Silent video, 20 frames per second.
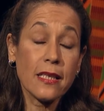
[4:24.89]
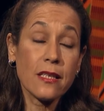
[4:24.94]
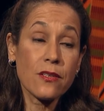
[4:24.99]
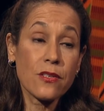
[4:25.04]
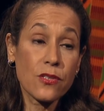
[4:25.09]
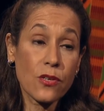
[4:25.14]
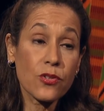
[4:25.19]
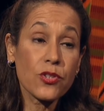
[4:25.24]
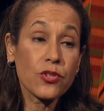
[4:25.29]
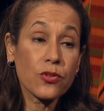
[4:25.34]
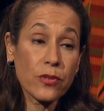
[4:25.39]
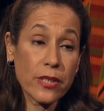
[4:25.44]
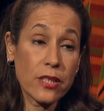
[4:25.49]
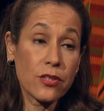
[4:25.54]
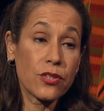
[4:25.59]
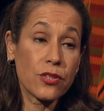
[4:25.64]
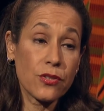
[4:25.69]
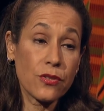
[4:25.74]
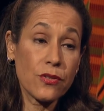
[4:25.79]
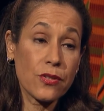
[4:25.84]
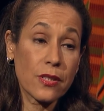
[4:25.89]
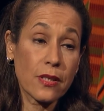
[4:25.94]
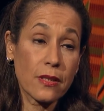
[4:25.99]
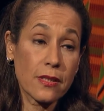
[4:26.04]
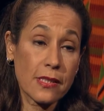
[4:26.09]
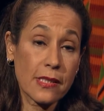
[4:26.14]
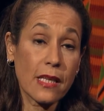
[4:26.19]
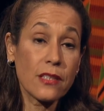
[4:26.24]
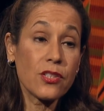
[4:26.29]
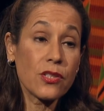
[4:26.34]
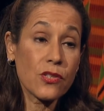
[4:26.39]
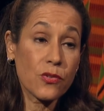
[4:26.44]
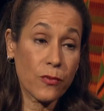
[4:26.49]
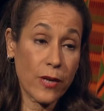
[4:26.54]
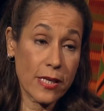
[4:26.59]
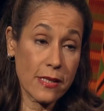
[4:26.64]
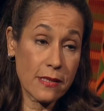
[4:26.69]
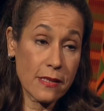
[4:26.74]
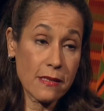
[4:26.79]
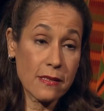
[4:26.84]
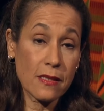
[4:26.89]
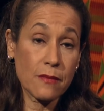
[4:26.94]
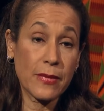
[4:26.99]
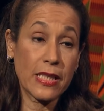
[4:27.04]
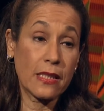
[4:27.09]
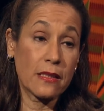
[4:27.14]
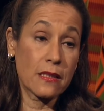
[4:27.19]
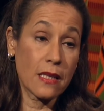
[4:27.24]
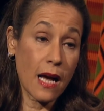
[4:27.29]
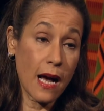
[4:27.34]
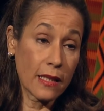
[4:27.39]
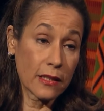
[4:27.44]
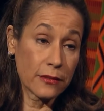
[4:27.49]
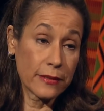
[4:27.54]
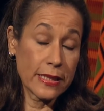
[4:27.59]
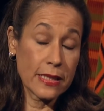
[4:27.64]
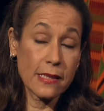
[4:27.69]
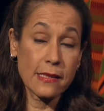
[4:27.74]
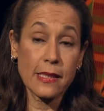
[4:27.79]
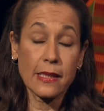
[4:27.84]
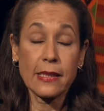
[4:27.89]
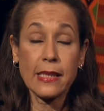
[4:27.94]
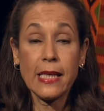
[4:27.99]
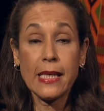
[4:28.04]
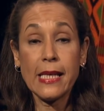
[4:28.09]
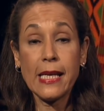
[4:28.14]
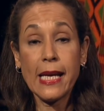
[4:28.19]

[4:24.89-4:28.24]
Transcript: social issues such as racism and intolerance, and